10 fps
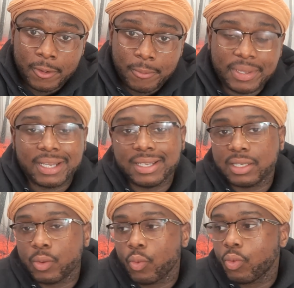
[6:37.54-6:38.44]

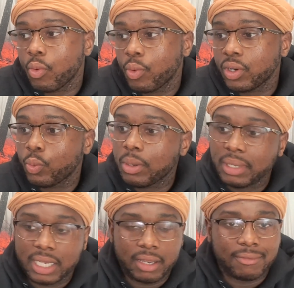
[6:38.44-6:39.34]
because when the women
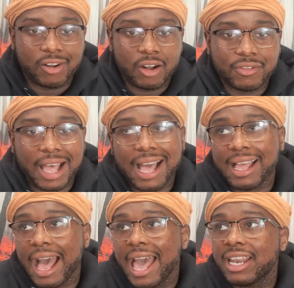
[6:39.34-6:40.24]
get involved,
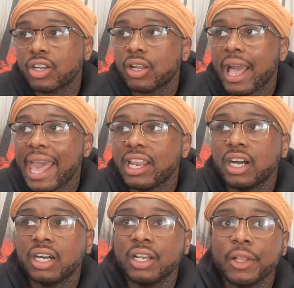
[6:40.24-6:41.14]
I had
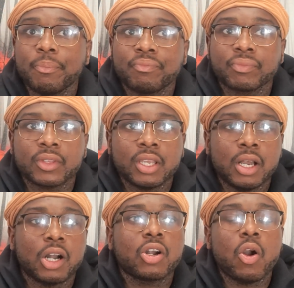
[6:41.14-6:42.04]
a
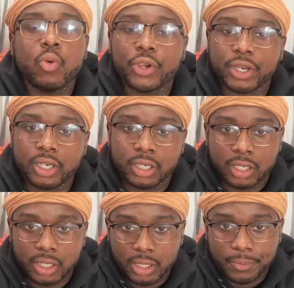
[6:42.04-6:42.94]
coworker,
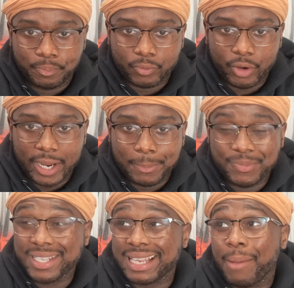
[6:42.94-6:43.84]
right? At
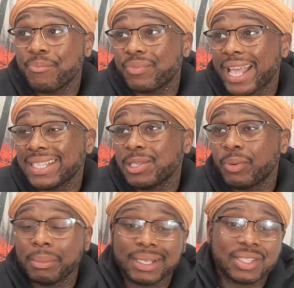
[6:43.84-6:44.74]
this
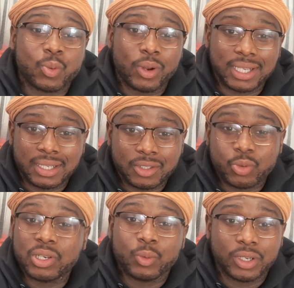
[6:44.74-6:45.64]
point I'm like 20,
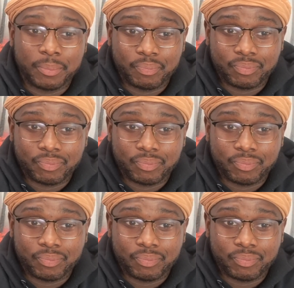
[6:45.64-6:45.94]
21.